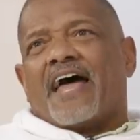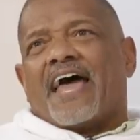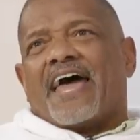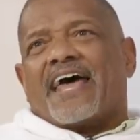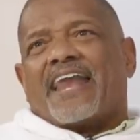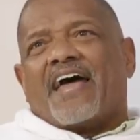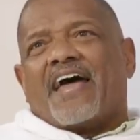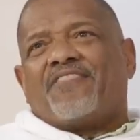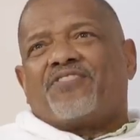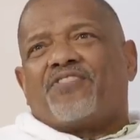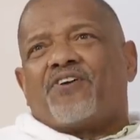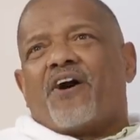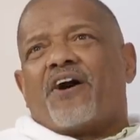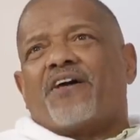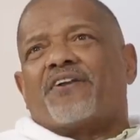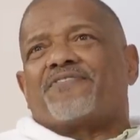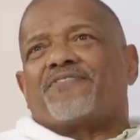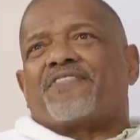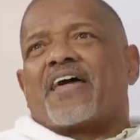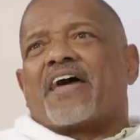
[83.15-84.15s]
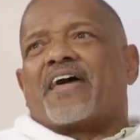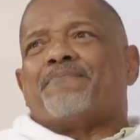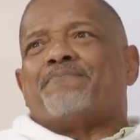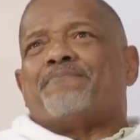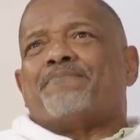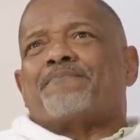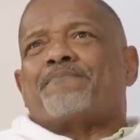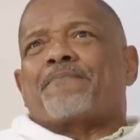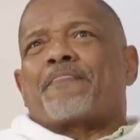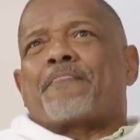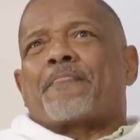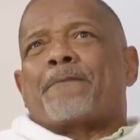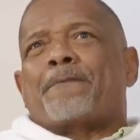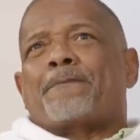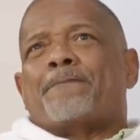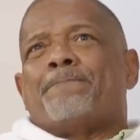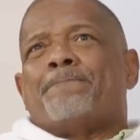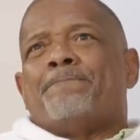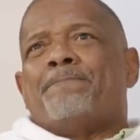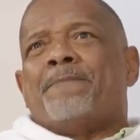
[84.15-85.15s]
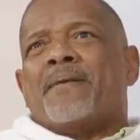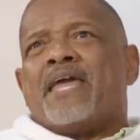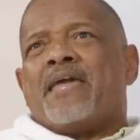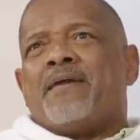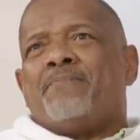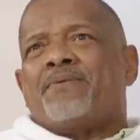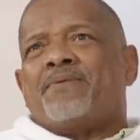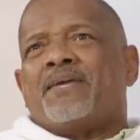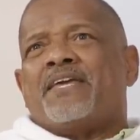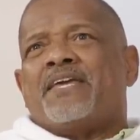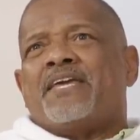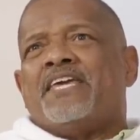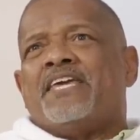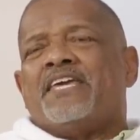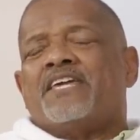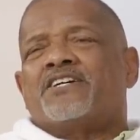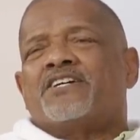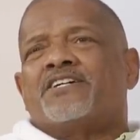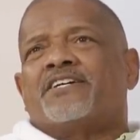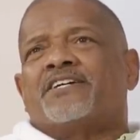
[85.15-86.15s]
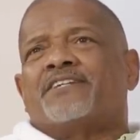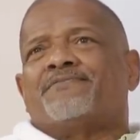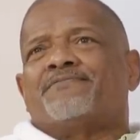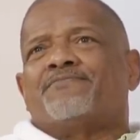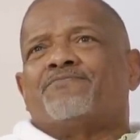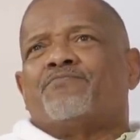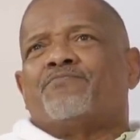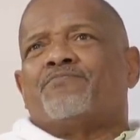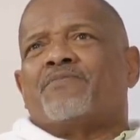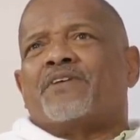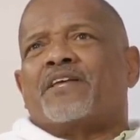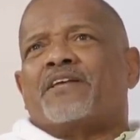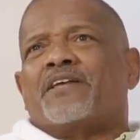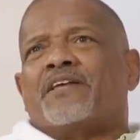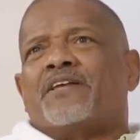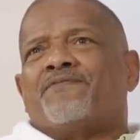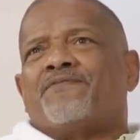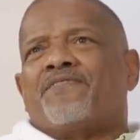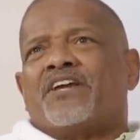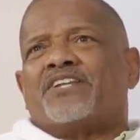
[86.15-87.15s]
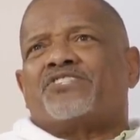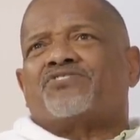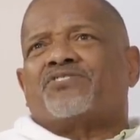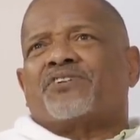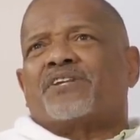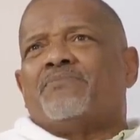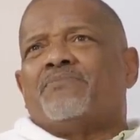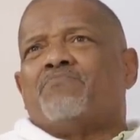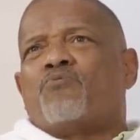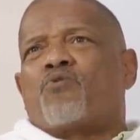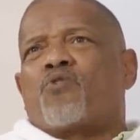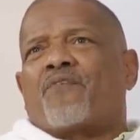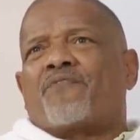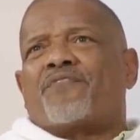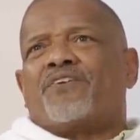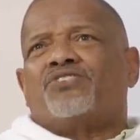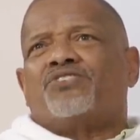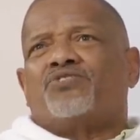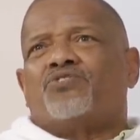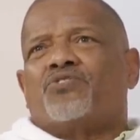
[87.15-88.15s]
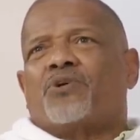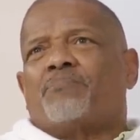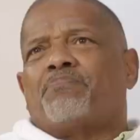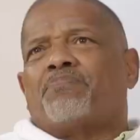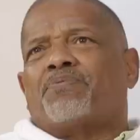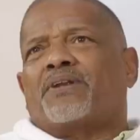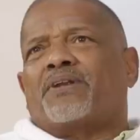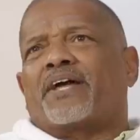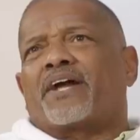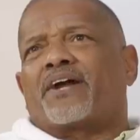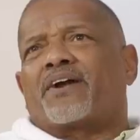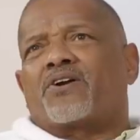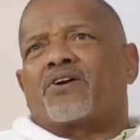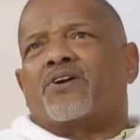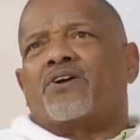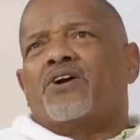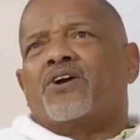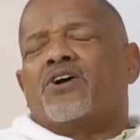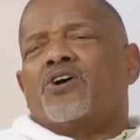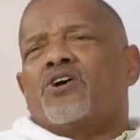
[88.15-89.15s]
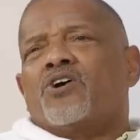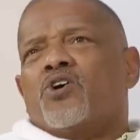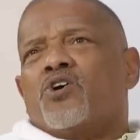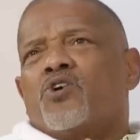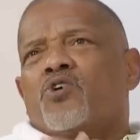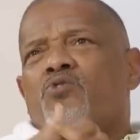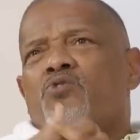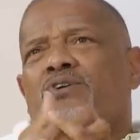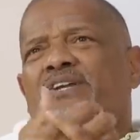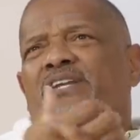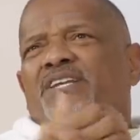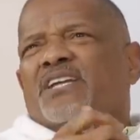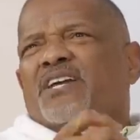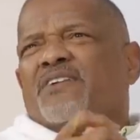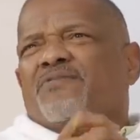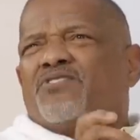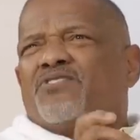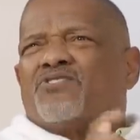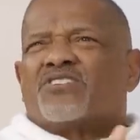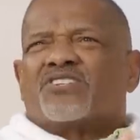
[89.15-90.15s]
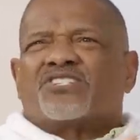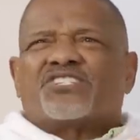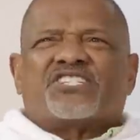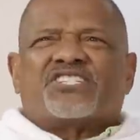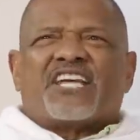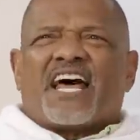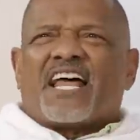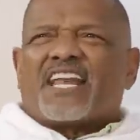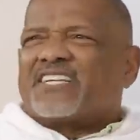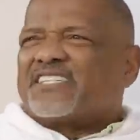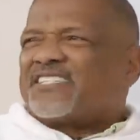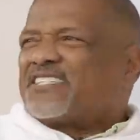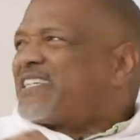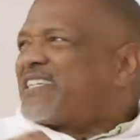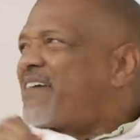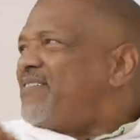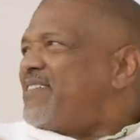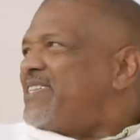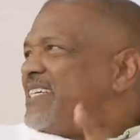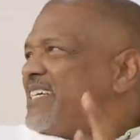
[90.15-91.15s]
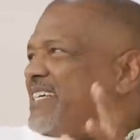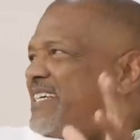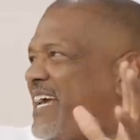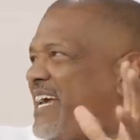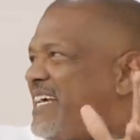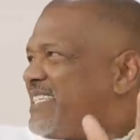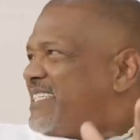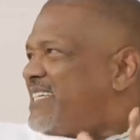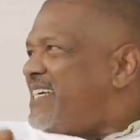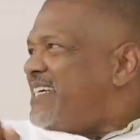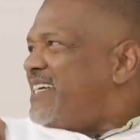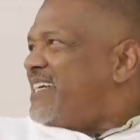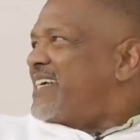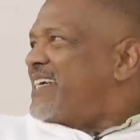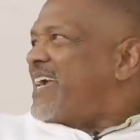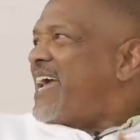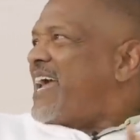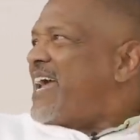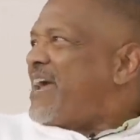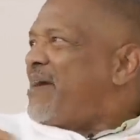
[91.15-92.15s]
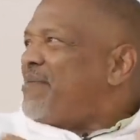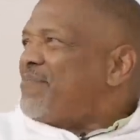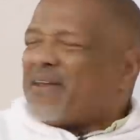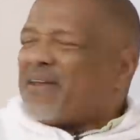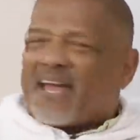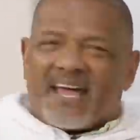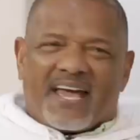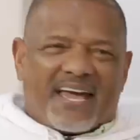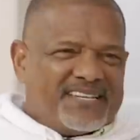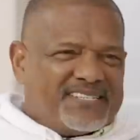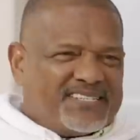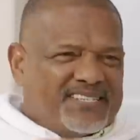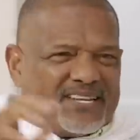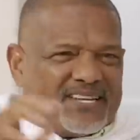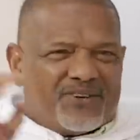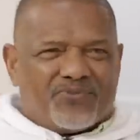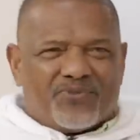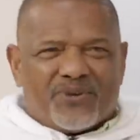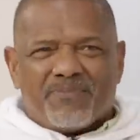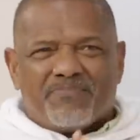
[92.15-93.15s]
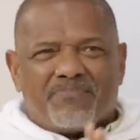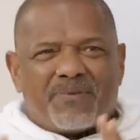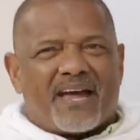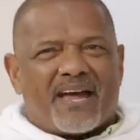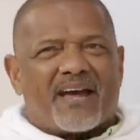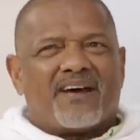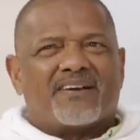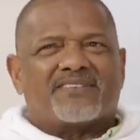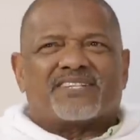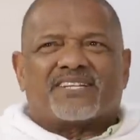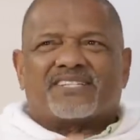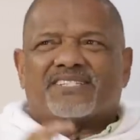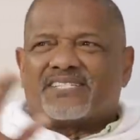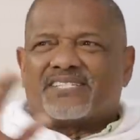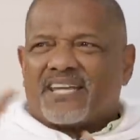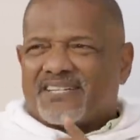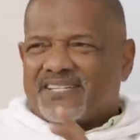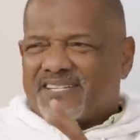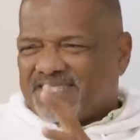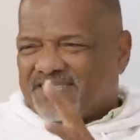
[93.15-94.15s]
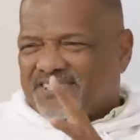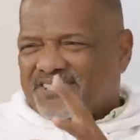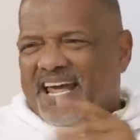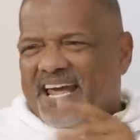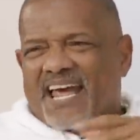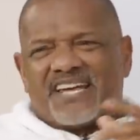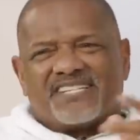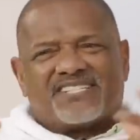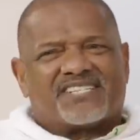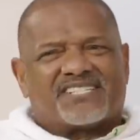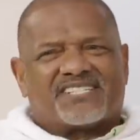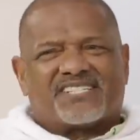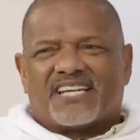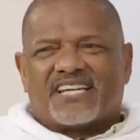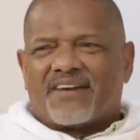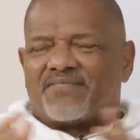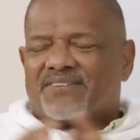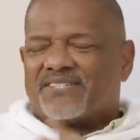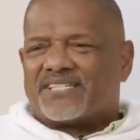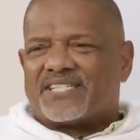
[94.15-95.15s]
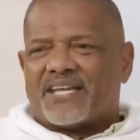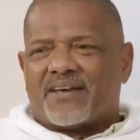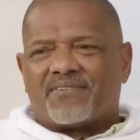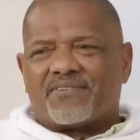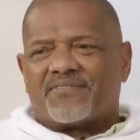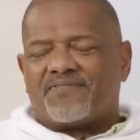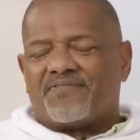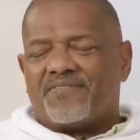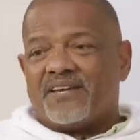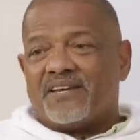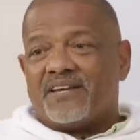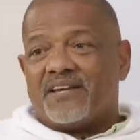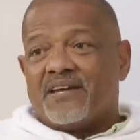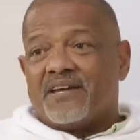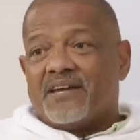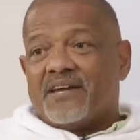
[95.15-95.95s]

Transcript: and I thought that maybe he could eventually morph into a player who could give you a solid 17, 18 a game, 9, 10 rebounds at, at his size, 6'11, 7 feet.